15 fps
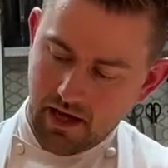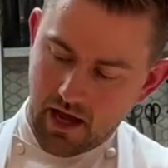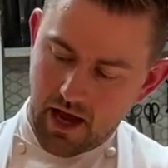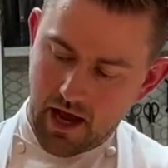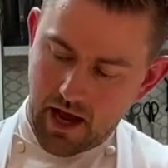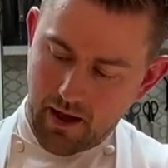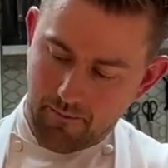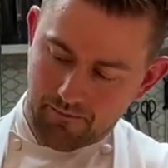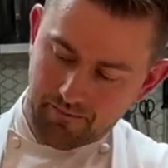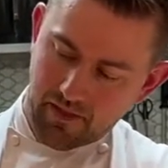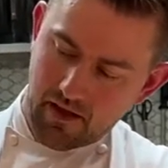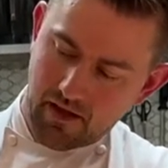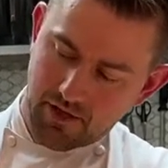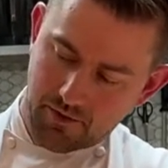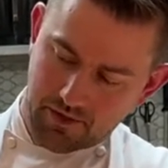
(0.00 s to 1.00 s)
Um,
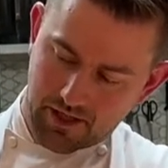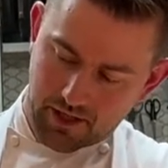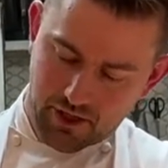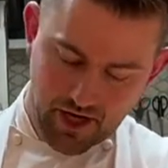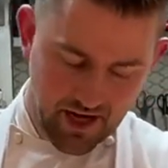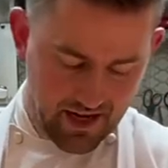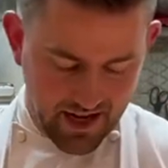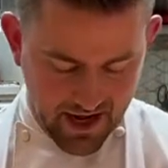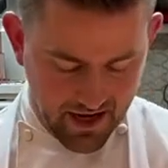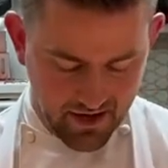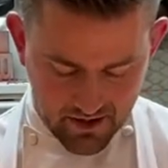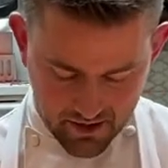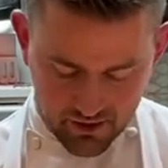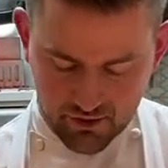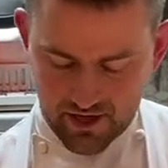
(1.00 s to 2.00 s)
so we're going to shake that,
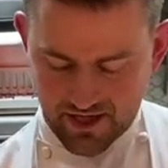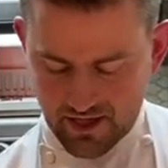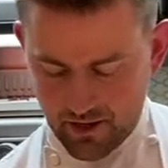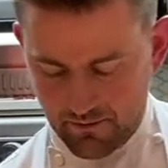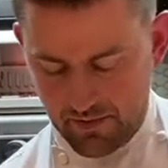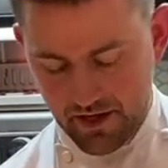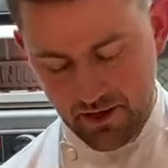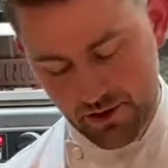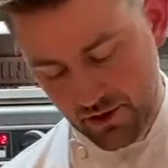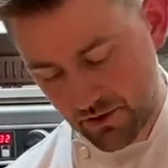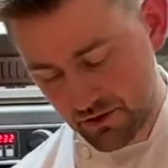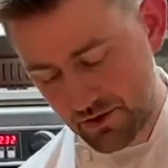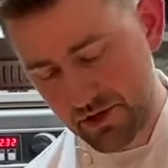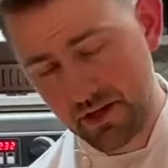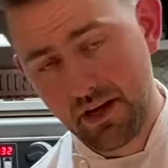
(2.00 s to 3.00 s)
dress our pea
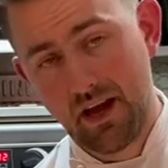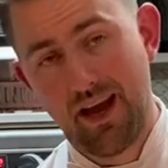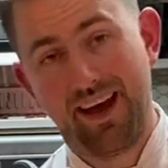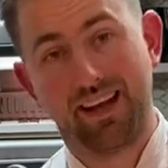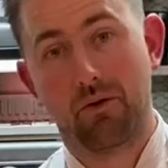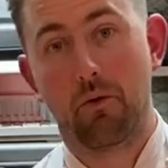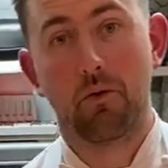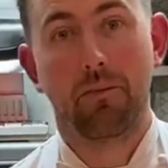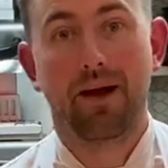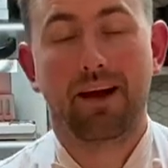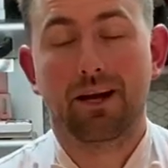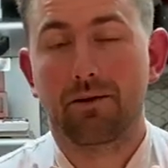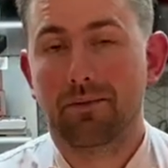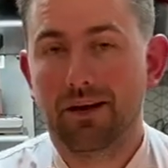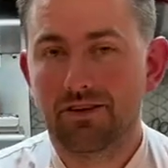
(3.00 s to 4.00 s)
shoots, and then we'll be back
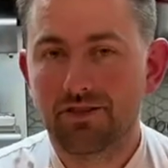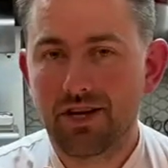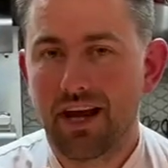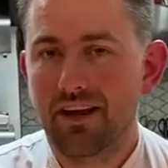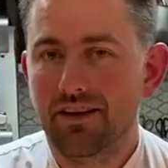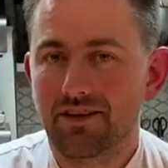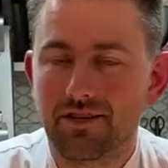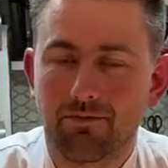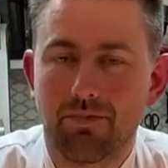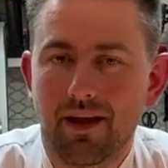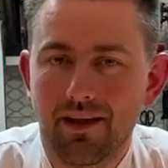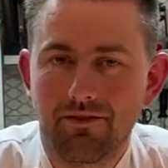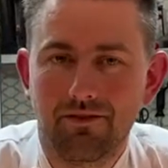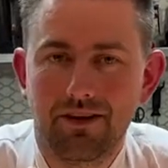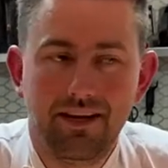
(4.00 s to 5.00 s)
in about 10 to
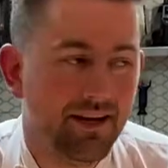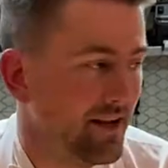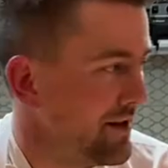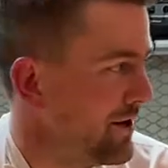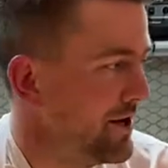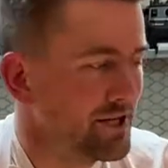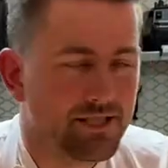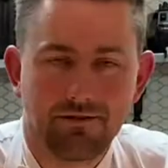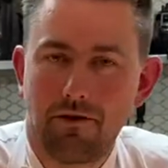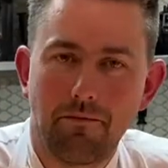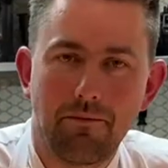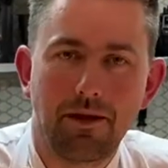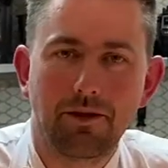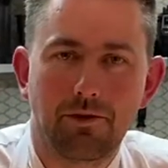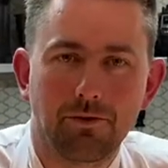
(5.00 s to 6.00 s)
plate the last of our
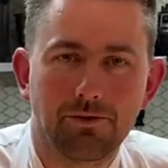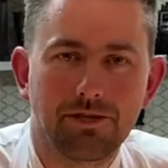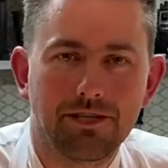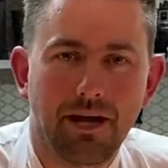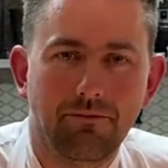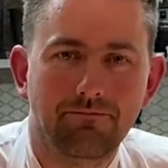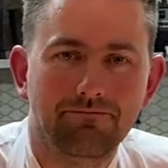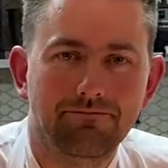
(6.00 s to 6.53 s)
main courses up.